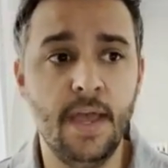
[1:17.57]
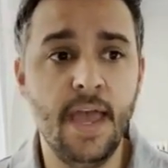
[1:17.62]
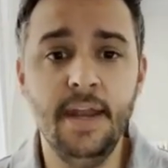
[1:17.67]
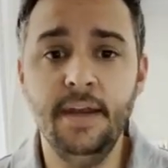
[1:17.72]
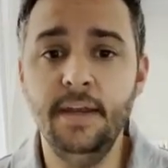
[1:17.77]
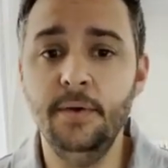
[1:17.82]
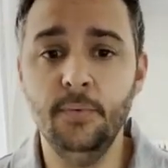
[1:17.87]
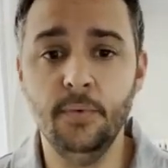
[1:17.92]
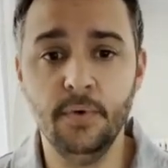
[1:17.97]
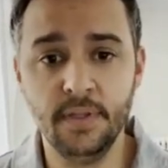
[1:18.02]

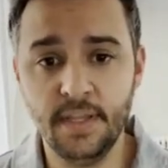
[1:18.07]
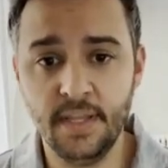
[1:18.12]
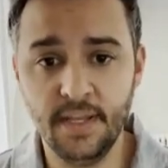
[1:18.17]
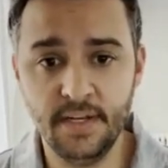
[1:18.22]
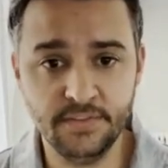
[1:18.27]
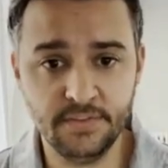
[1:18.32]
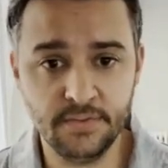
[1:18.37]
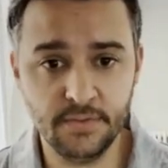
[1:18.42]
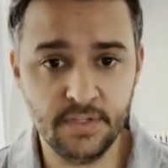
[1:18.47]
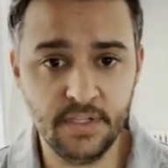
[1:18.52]
anyone that
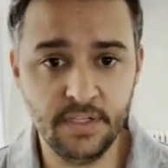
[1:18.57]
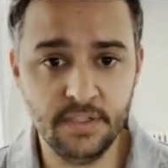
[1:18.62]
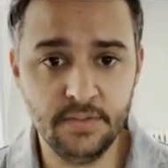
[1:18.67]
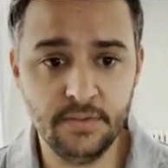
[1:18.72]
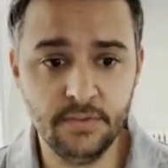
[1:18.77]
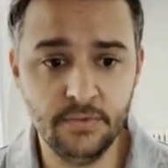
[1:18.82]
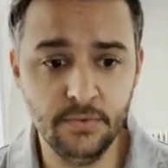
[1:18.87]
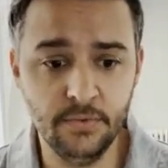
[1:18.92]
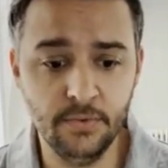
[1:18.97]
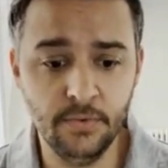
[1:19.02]
is looking
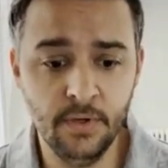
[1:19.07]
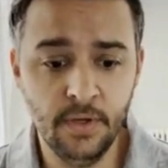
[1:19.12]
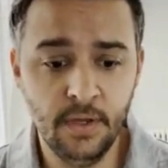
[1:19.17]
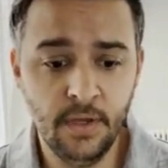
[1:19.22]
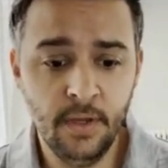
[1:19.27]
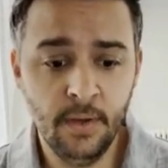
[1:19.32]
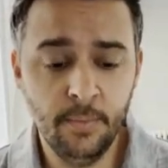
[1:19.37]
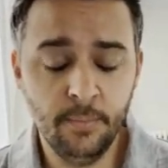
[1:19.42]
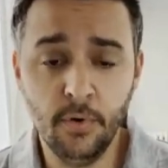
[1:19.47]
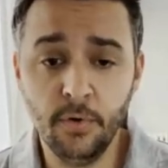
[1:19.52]
to
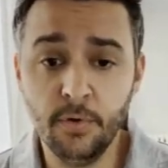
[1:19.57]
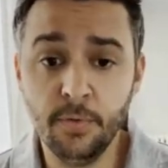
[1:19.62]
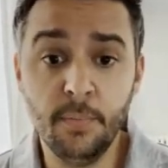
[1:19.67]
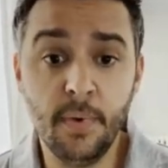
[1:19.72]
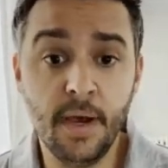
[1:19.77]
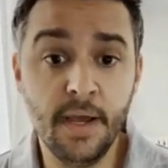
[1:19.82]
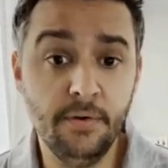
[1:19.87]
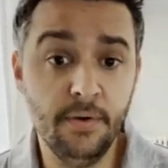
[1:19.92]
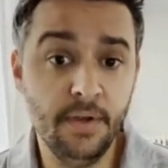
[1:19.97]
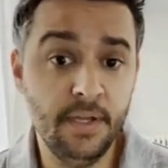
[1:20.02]
both
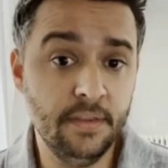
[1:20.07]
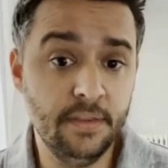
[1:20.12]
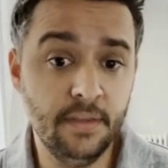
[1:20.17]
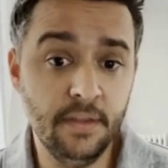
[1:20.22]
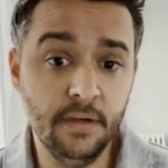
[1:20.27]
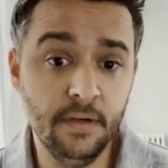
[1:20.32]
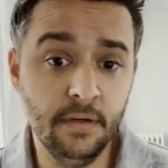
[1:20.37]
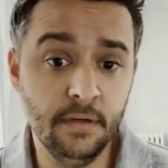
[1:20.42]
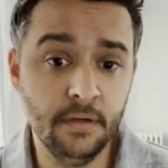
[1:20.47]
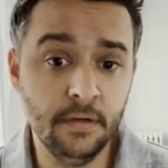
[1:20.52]
migrate
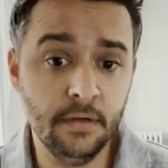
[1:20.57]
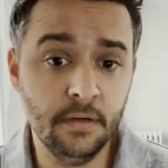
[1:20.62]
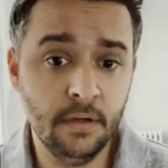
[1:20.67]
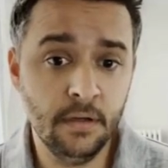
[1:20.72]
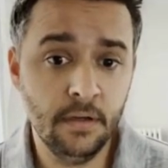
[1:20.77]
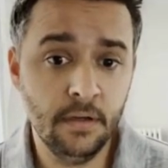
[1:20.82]
their